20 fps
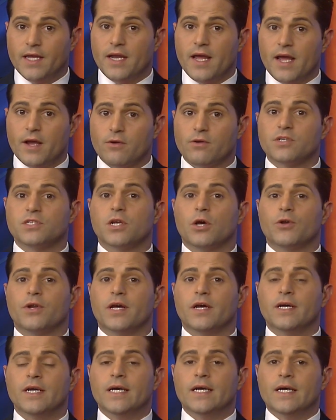in
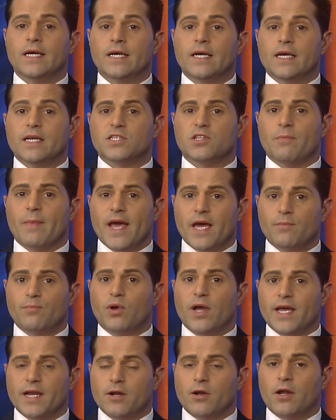Arizona is the man
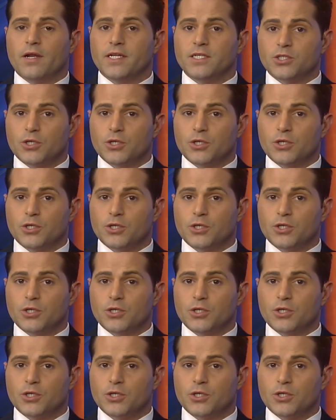planning on